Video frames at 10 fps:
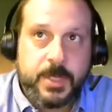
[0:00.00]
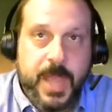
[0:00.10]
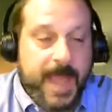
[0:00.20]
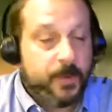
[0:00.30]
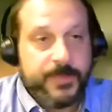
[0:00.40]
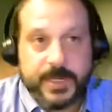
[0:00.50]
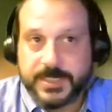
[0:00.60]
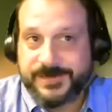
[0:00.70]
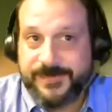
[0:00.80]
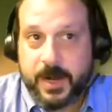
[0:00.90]
I don't think it's
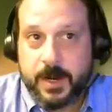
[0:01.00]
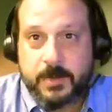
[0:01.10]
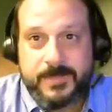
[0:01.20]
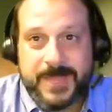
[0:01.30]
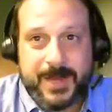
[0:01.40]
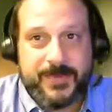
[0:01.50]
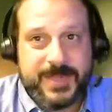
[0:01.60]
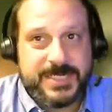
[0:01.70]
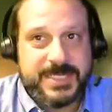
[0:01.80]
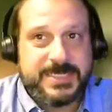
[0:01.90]
fair. I don't think
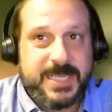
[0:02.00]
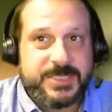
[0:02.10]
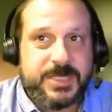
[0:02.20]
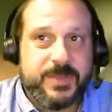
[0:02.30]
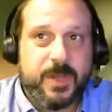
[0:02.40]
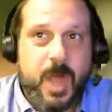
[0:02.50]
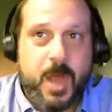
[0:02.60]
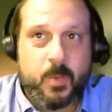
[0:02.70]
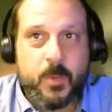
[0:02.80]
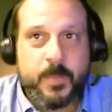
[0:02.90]
it's the intention of the law,
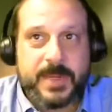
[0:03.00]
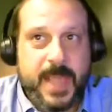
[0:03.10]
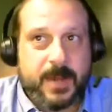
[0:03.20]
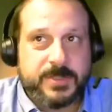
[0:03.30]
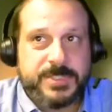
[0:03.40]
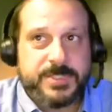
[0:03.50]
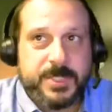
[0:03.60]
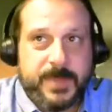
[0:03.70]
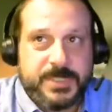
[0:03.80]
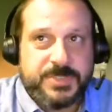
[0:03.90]
and we're hoping Congress is going to
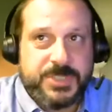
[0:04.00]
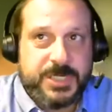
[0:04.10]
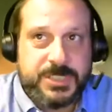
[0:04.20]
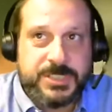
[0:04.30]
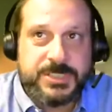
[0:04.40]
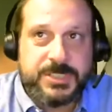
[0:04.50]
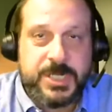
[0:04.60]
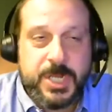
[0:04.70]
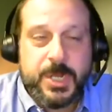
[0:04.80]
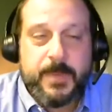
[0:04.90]
make some changes,
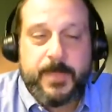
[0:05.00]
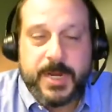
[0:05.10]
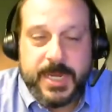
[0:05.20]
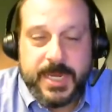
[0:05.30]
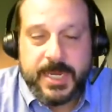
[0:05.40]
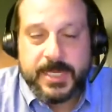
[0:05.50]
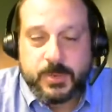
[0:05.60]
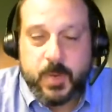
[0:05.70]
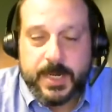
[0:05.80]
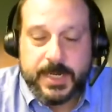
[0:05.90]
but it is
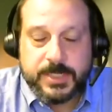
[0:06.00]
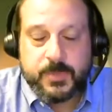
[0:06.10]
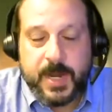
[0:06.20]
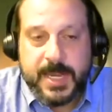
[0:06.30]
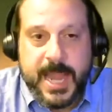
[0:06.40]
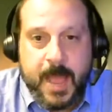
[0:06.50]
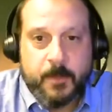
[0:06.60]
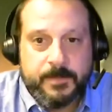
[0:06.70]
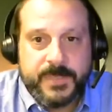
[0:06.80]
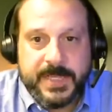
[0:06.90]
what it is right now.
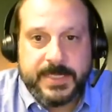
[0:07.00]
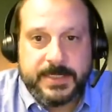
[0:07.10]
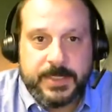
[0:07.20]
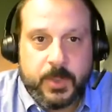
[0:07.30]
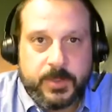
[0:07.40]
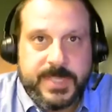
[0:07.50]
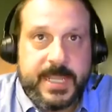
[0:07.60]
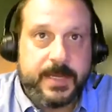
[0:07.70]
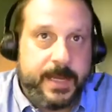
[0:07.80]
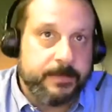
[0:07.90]
And, take
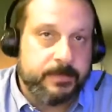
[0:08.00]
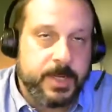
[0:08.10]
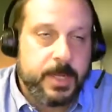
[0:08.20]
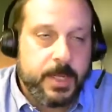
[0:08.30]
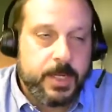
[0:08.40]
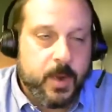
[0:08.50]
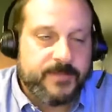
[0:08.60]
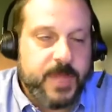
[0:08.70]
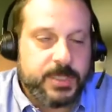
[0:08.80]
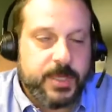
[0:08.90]
it in, I've
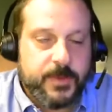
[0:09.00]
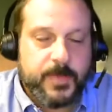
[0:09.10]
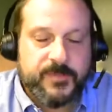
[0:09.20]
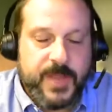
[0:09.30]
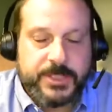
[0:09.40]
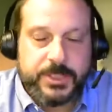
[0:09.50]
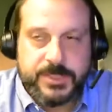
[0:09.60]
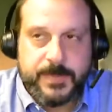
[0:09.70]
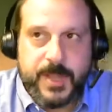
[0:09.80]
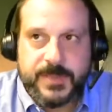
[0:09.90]
talked to other professionals
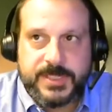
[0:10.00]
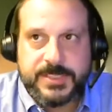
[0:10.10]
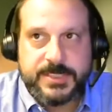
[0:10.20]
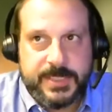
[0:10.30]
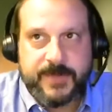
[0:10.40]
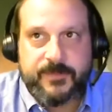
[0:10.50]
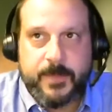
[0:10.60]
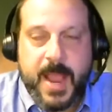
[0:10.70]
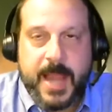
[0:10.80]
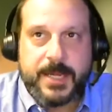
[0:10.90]
about this, and they've
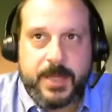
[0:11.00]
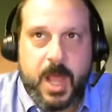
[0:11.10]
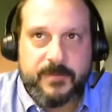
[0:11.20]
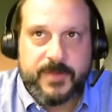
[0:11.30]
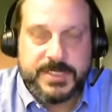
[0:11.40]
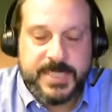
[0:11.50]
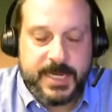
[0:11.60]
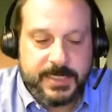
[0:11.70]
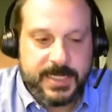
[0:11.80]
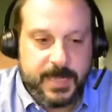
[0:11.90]
reminded all of us that
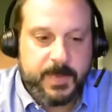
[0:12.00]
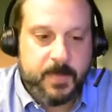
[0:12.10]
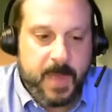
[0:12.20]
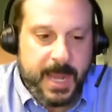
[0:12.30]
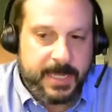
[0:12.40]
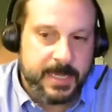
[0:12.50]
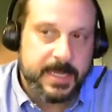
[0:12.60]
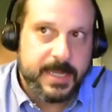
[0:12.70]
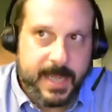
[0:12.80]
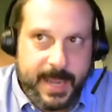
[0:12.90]
keep in mind,
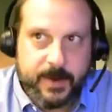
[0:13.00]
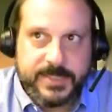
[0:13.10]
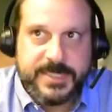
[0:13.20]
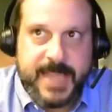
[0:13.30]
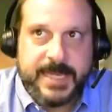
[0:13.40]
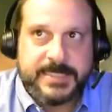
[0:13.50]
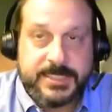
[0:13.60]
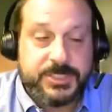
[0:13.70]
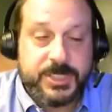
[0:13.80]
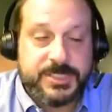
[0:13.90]
IRS guidance
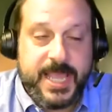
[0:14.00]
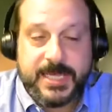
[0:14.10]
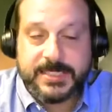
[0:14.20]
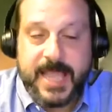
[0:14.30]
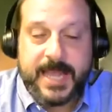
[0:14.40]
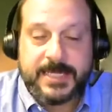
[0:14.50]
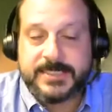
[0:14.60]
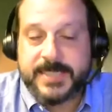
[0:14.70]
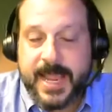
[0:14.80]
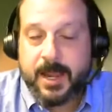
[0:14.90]
is just that, it's guidance,
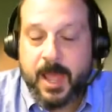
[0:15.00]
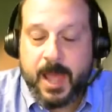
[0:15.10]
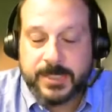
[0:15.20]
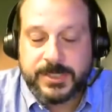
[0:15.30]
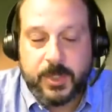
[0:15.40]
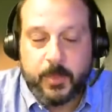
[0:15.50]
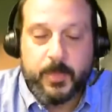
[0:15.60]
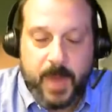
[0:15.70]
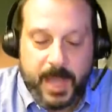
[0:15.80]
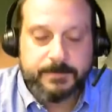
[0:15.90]
not law. So,
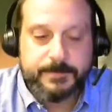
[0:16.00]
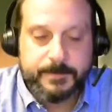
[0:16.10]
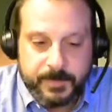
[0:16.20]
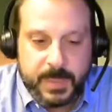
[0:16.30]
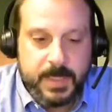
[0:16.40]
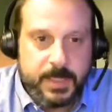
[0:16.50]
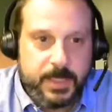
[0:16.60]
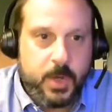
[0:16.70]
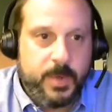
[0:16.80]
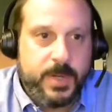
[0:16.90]
but,
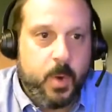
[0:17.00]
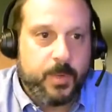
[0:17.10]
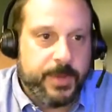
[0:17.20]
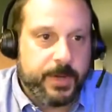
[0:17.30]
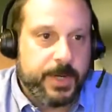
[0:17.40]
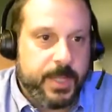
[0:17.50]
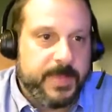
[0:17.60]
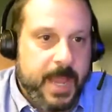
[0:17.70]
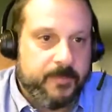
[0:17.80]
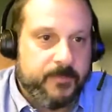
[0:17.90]
we know where they're going to come
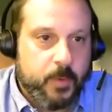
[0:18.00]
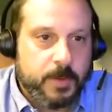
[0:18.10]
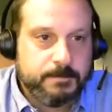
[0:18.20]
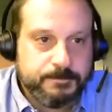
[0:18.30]
down for.